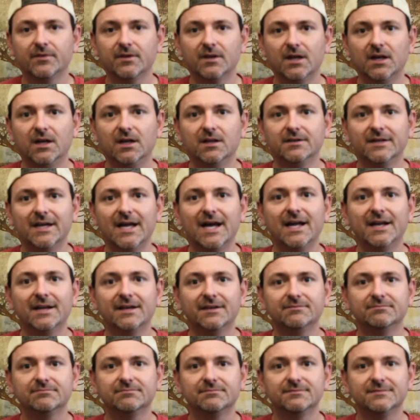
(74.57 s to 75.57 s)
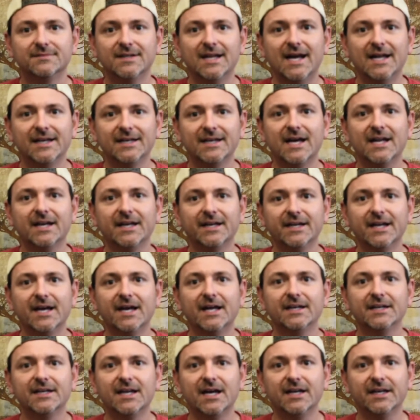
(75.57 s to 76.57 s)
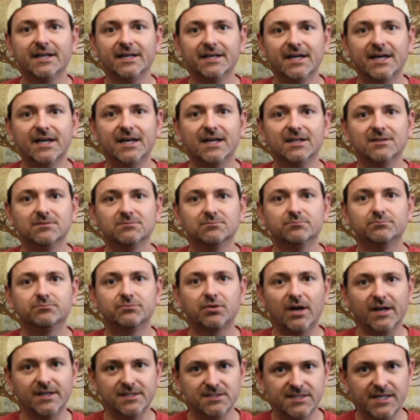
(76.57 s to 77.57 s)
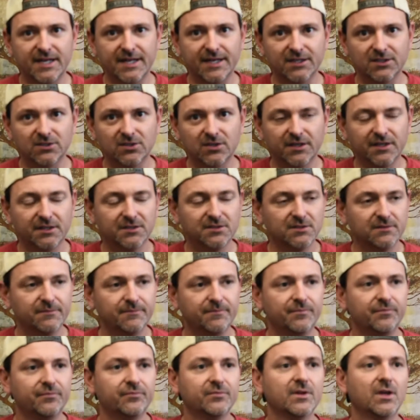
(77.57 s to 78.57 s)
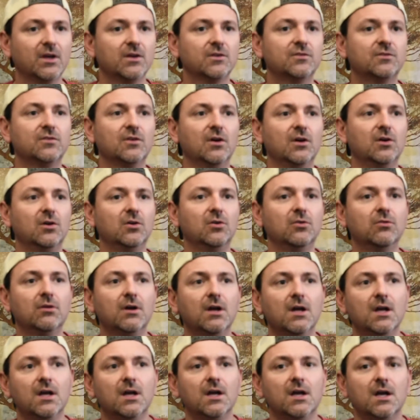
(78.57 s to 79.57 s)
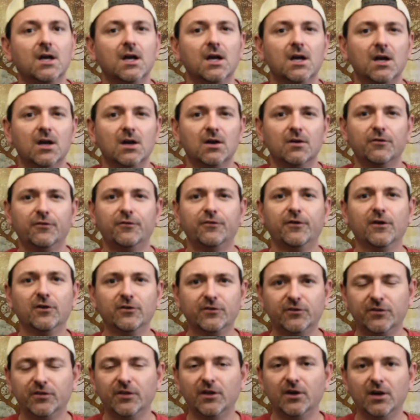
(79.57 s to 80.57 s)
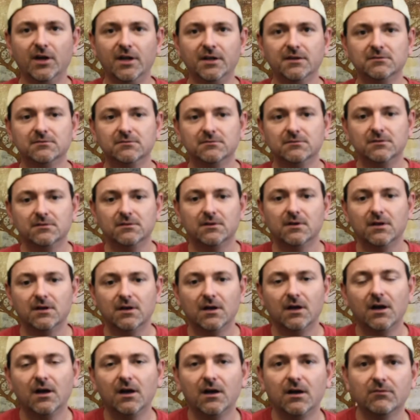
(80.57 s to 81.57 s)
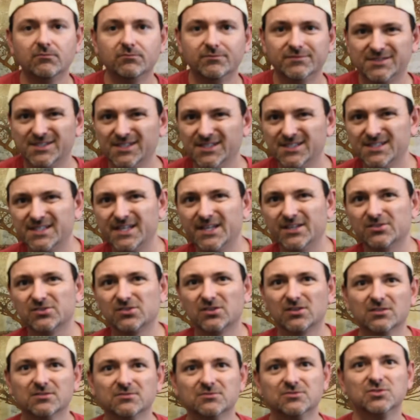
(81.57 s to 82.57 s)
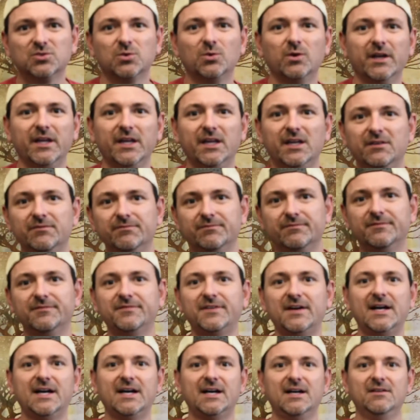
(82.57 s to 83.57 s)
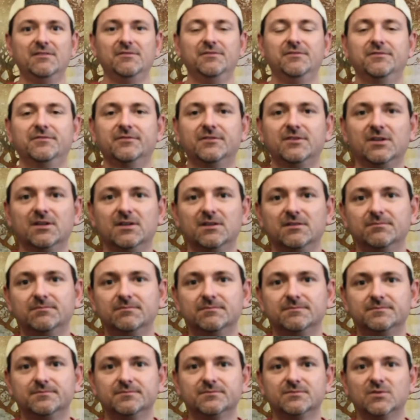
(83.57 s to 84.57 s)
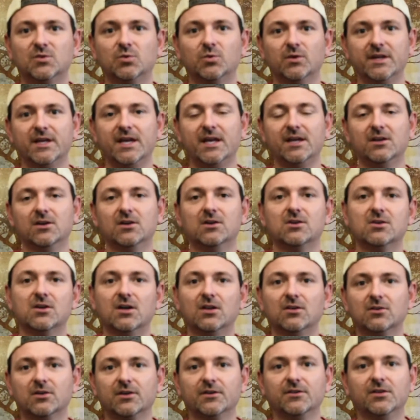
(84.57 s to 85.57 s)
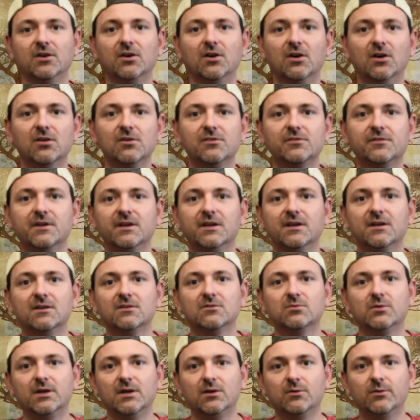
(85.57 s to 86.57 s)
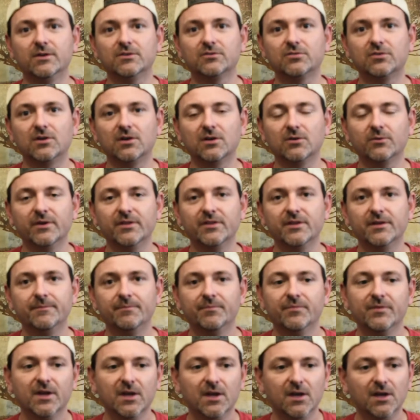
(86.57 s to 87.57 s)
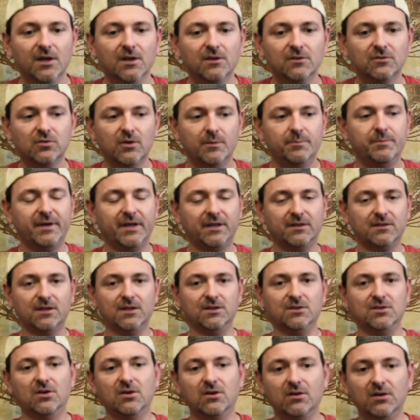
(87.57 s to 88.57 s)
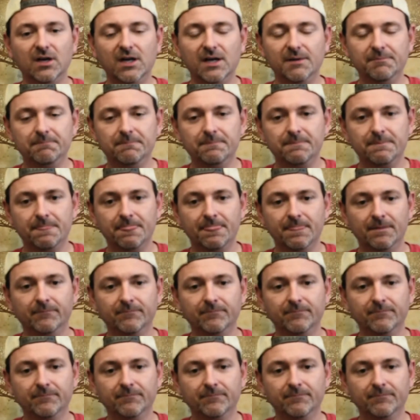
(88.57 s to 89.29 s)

a $999.99 price tag on it. So first thought, since these are $2,500 to $2,800 guitars, is, well, what's wrong with it? So I picked the guitar up,